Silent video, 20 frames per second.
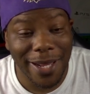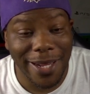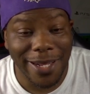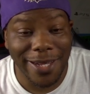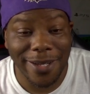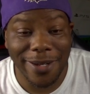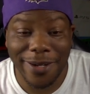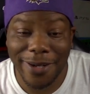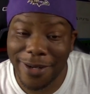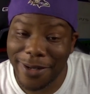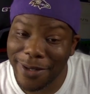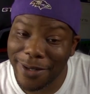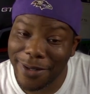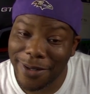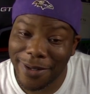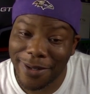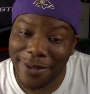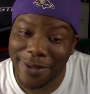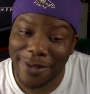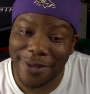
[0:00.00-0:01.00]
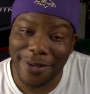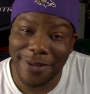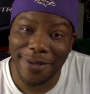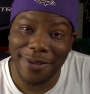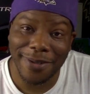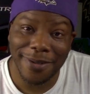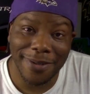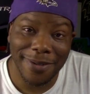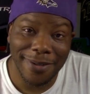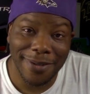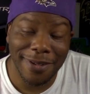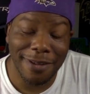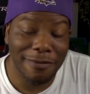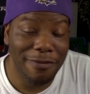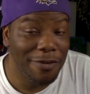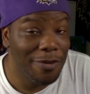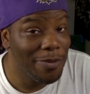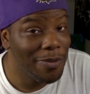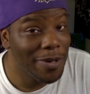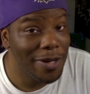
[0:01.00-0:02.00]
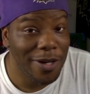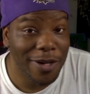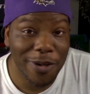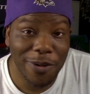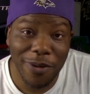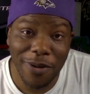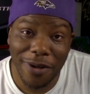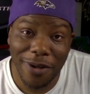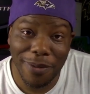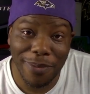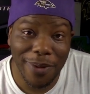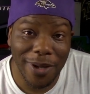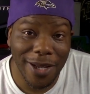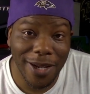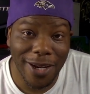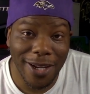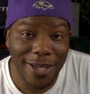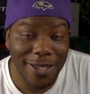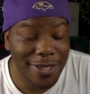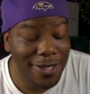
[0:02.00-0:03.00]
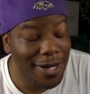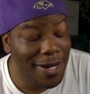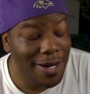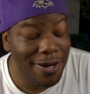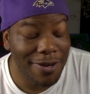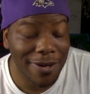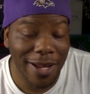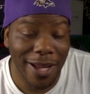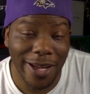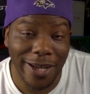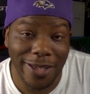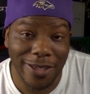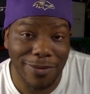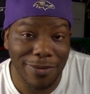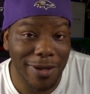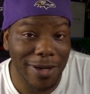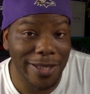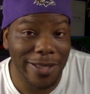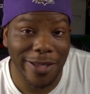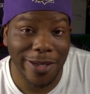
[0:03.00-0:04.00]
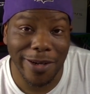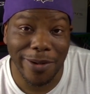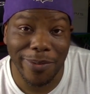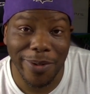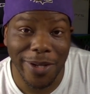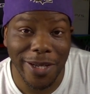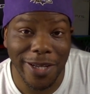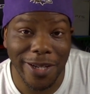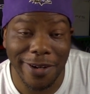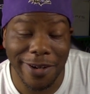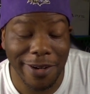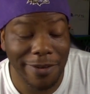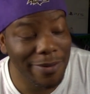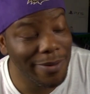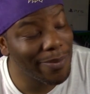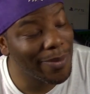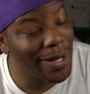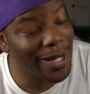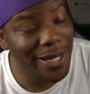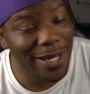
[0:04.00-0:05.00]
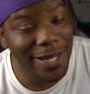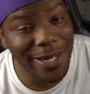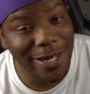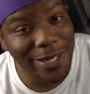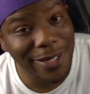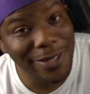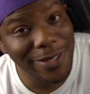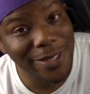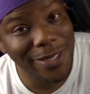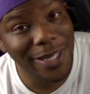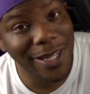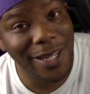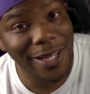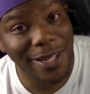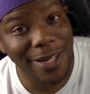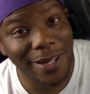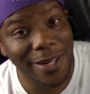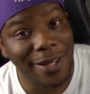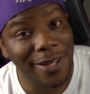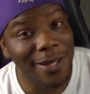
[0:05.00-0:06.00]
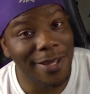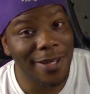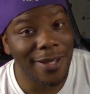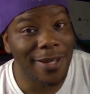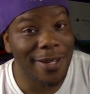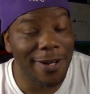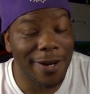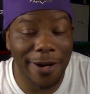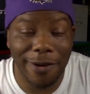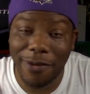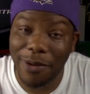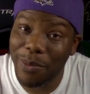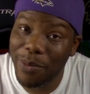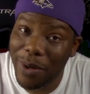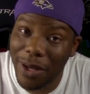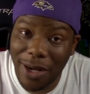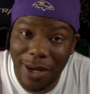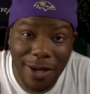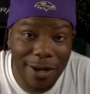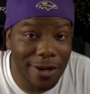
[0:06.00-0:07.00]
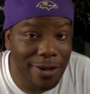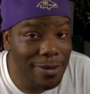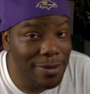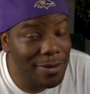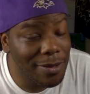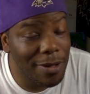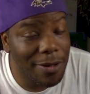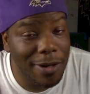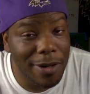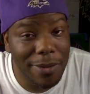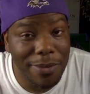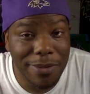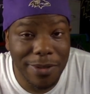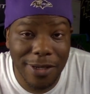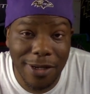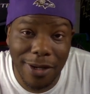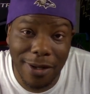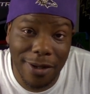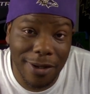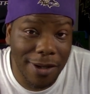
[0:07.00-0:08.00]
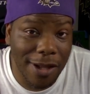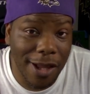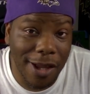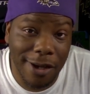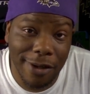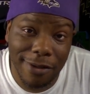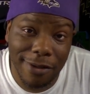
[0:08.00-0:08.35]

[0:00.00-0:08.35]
like, "Oh, if you wasn't the quarterback. That's doghouse right there, man. Everybody knows that. Everybody knows Harvest doghouse."